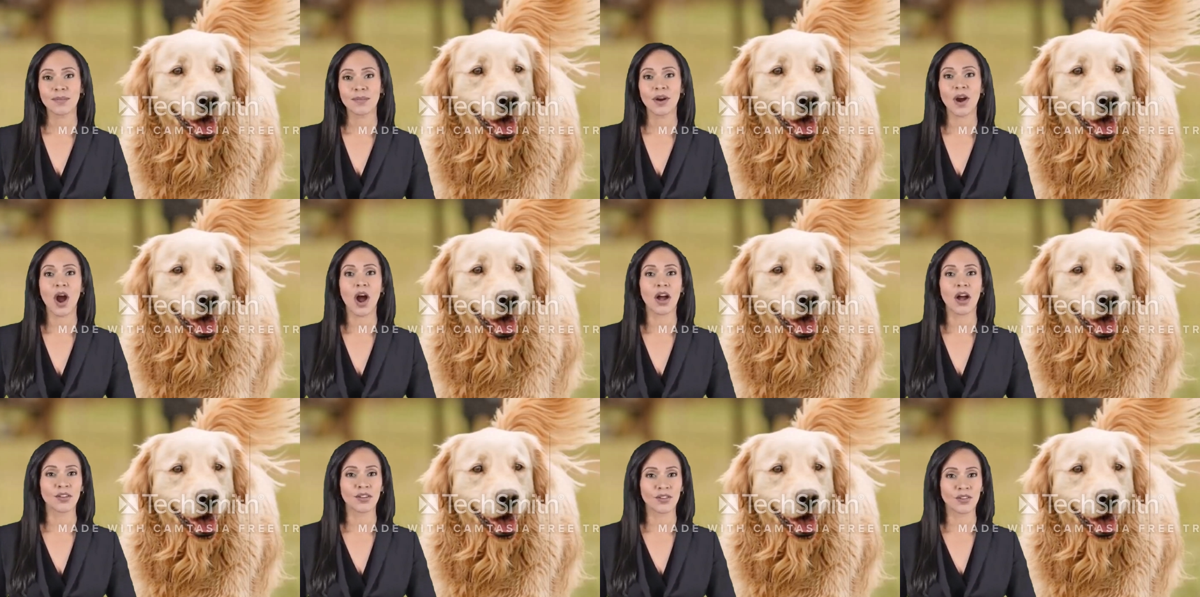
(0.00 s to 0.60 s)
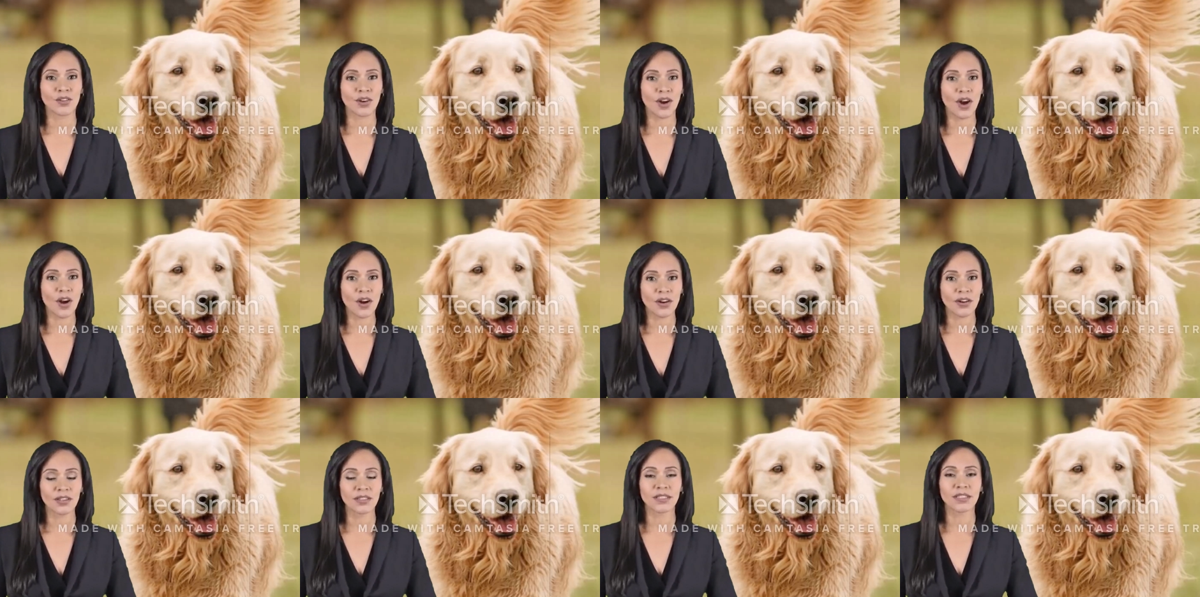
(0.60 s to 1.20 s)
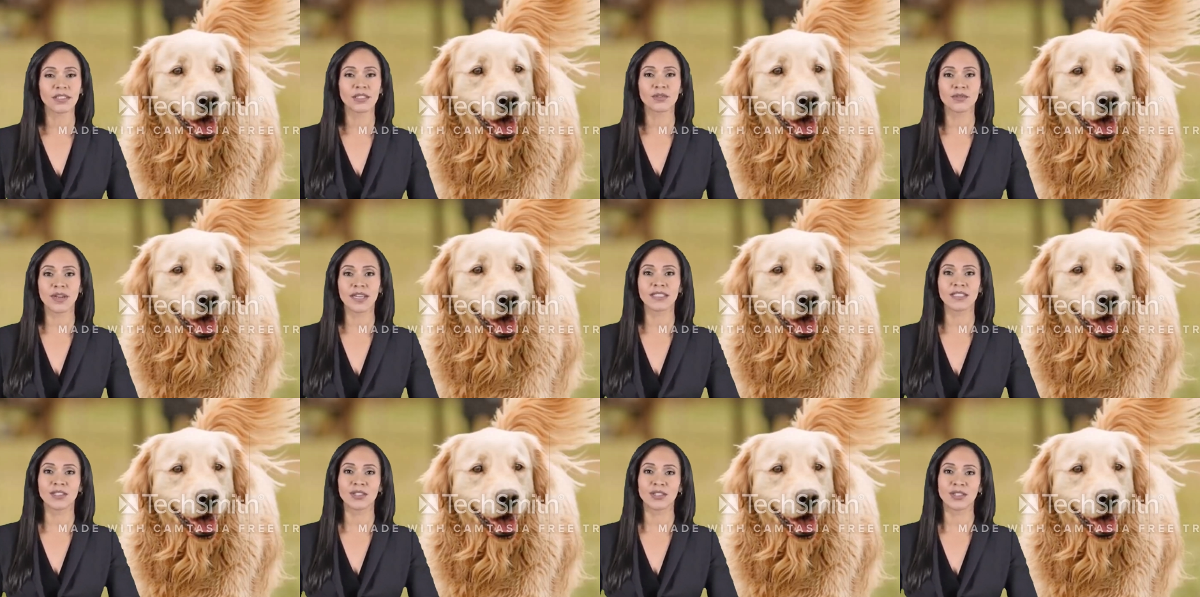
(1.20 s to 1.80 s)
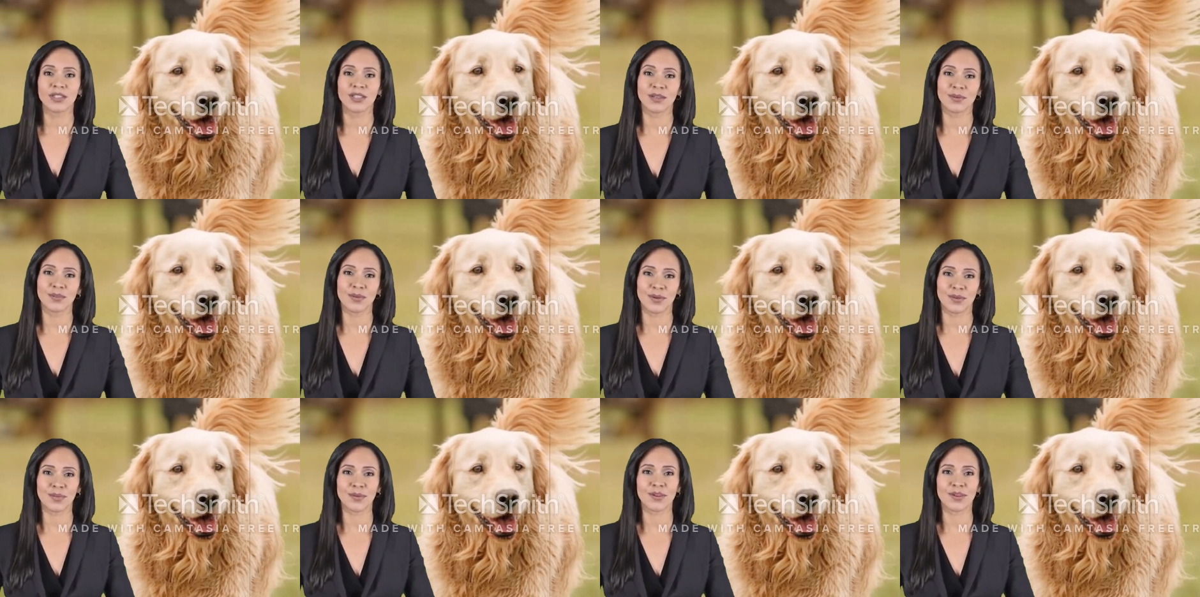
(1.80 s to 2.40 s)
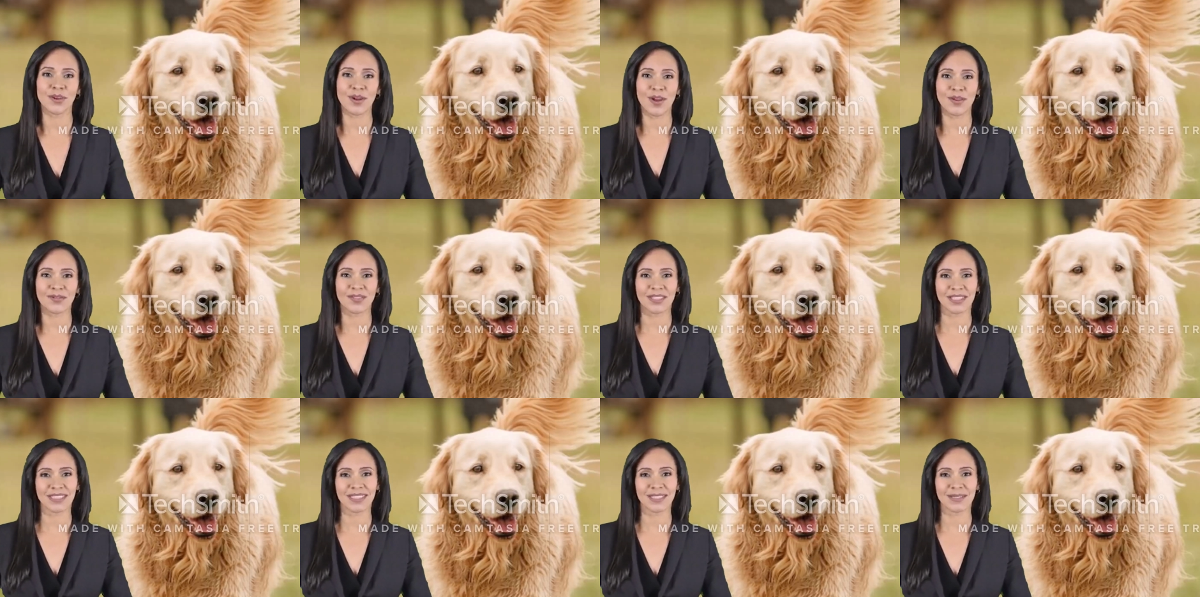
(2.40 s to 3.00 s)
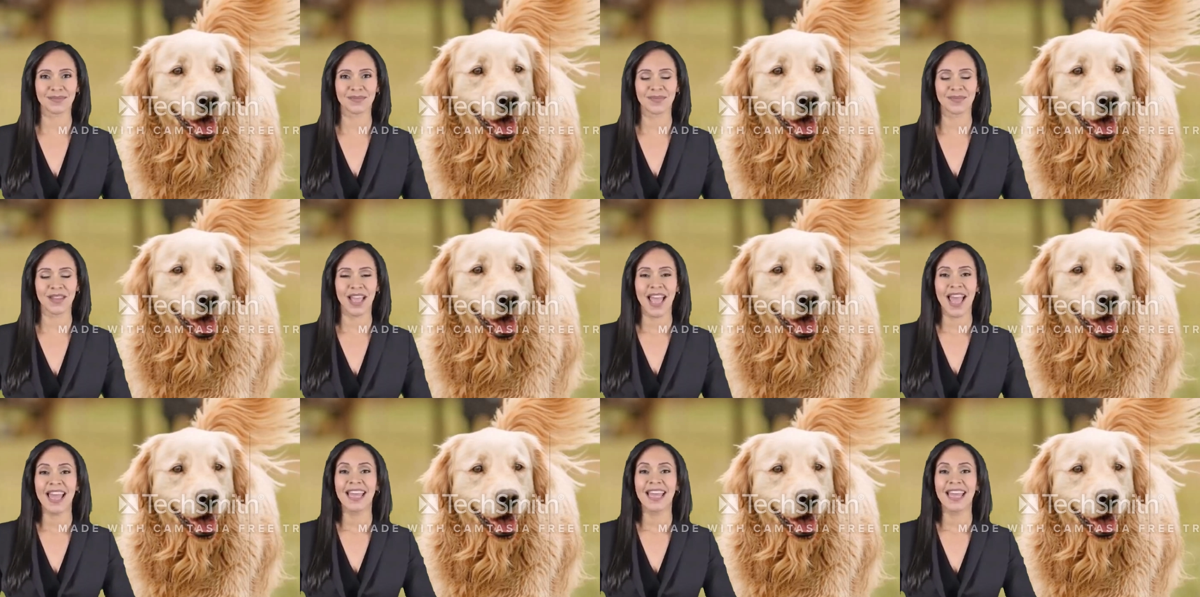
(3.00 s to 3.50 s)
Speaker 1: these are the best breeds for families. 1.